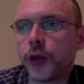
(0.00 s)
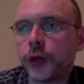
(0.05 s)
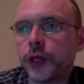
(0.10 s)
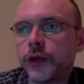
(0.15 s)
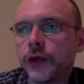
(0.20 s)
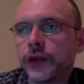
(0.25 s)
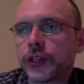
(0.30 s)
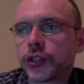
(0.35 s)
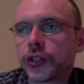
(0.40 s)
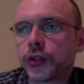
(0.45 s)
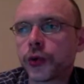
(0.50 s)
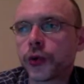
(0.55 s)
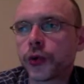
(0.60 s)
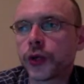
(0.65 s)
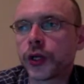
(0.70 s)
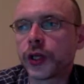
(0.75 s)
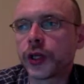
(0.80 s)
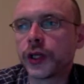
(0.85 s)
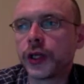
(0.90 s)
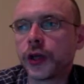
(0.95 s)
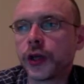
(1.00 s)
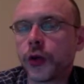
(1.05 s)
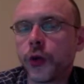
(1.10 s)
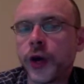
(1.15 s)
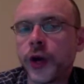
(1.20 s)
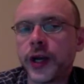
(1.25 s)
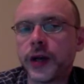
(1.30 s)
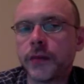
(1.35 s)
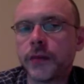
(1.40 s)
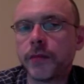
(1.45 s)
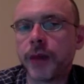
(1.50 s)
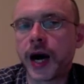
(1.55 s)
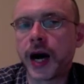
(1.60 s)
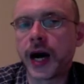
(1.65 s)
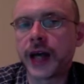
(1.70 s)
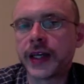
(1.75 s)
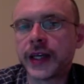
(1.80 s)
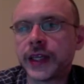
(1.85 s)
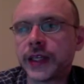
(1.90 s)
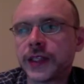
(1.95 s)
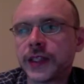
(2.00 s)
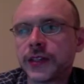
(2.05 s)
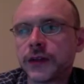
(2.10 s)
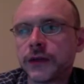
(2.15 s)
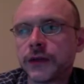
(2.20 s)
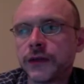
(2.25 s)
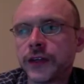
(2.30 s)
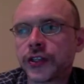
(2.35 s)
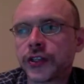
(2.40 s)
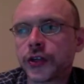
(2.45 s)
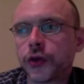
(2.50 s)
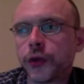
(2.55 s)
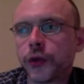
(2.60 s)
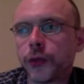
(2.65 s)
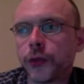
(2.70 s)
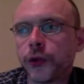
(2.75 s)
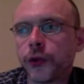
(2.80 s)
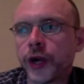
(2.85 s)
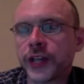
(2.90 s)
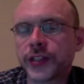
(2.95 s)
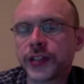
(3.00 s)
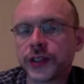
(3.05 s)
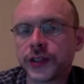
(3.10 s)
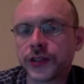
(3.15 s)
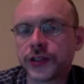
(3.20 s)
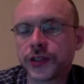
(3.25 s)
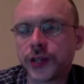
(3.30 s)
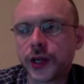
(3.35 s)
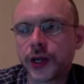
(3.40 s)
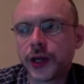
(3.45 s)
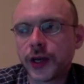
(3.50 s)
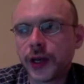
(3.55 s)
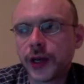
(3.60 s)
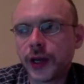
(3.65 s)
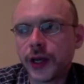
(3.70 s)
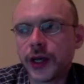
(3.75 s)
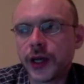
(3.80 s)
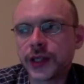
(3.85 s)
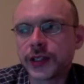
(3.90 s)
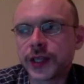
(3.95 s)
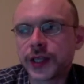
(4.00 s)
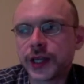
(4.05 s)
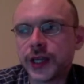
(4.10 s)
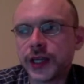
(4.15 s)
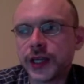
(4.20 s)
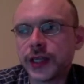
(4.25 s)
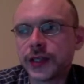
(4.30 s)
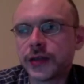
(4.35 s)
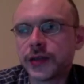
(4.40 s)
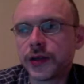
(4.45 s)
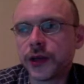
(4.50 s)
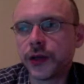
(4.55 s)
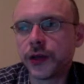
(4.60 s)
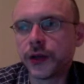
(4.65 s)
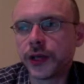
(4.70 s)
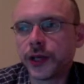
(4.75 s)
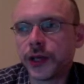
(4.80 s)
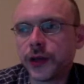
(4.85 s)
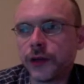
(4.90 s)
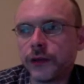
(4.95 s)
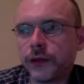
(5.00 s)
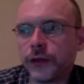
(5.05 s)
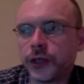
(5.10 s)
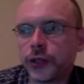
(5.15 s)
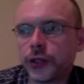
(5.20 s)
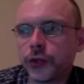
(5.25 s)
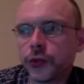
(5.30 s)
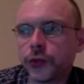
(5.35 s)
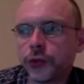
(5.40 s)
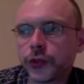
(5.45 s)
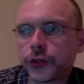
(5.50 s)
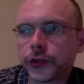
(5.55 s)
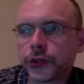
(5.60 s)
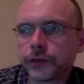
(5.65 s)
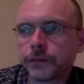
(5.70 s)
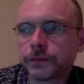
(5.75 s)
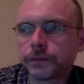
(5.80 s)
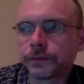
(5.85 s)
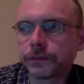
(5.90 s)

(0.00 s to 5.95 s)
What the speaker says: We have historically equated bodies and physical presence as keys to knowing individuals.